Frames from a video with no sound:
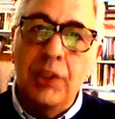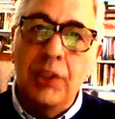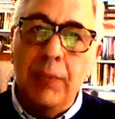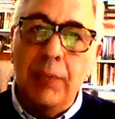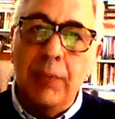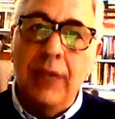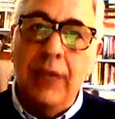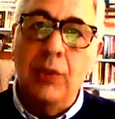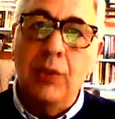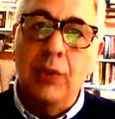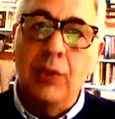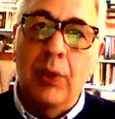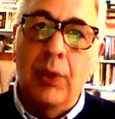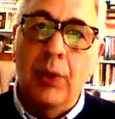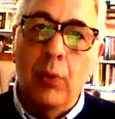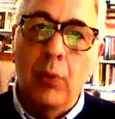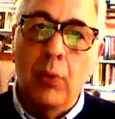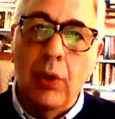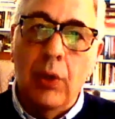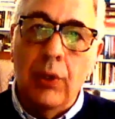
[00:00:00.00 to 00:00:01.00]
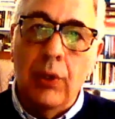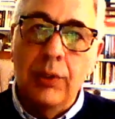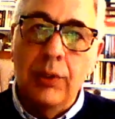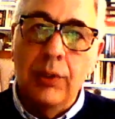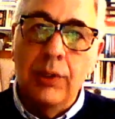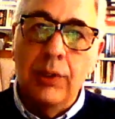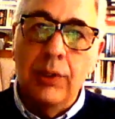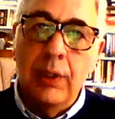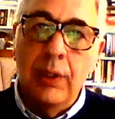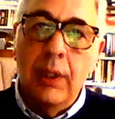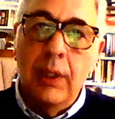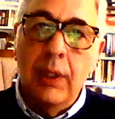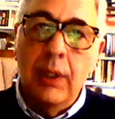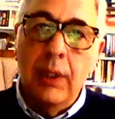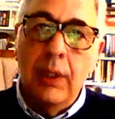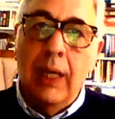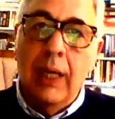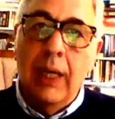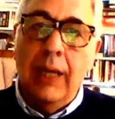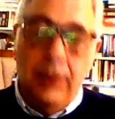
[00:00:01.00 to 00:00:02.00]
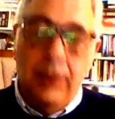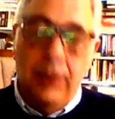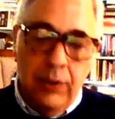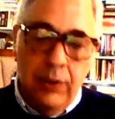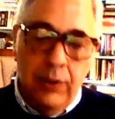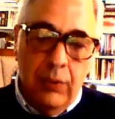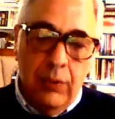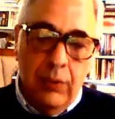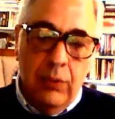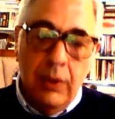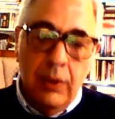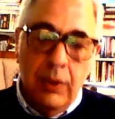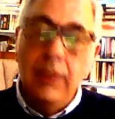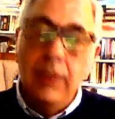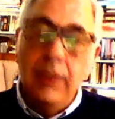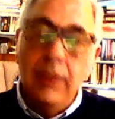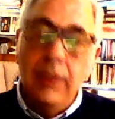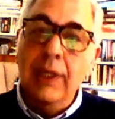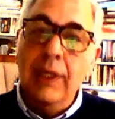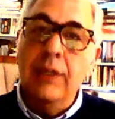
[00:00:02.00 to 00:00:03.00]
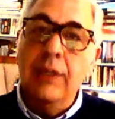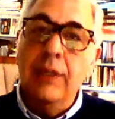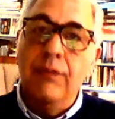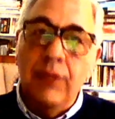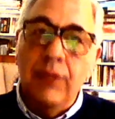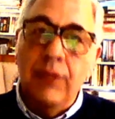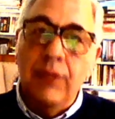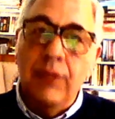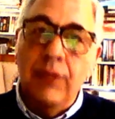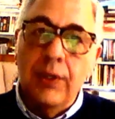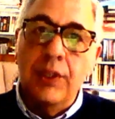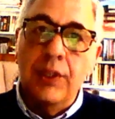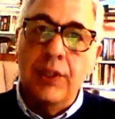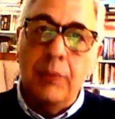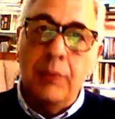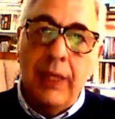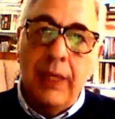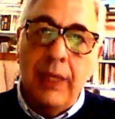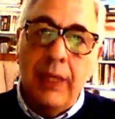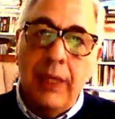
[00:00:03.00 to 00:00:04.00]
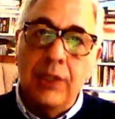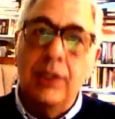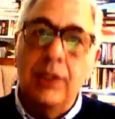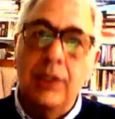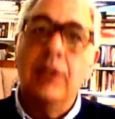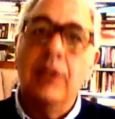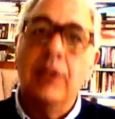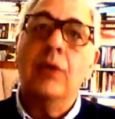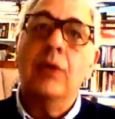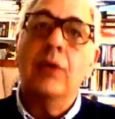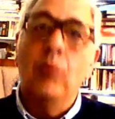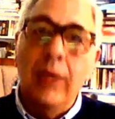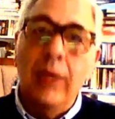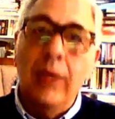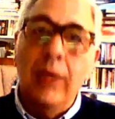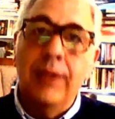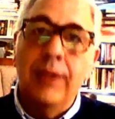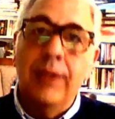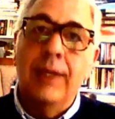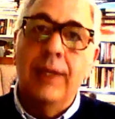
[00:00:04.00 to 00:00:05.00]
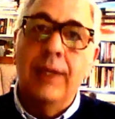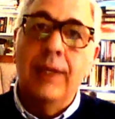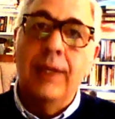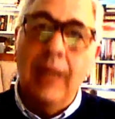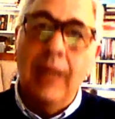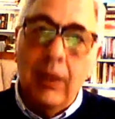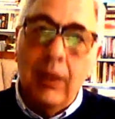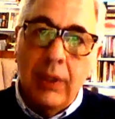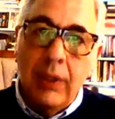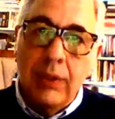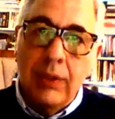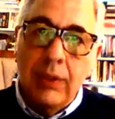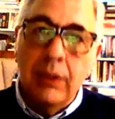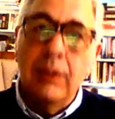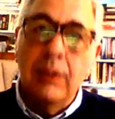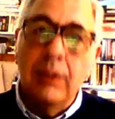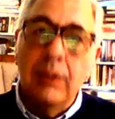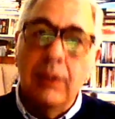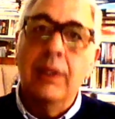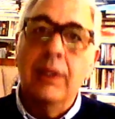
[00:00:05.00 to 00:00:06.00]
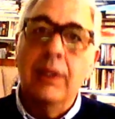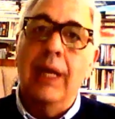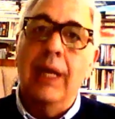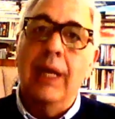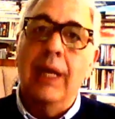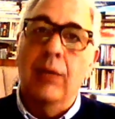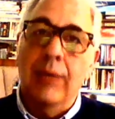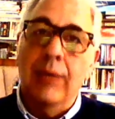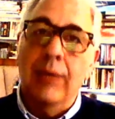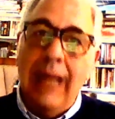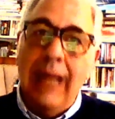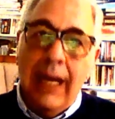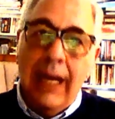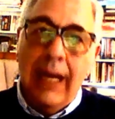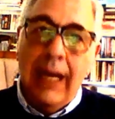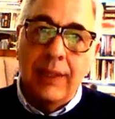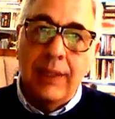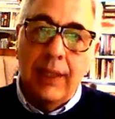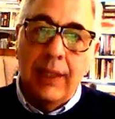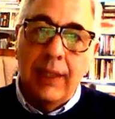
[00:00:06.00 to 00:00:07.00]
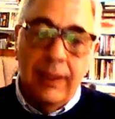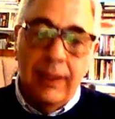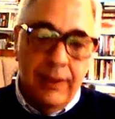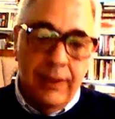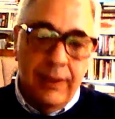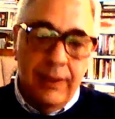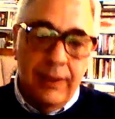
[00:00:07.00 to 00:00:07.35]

space with words. I do need to fill the space with character and reacting.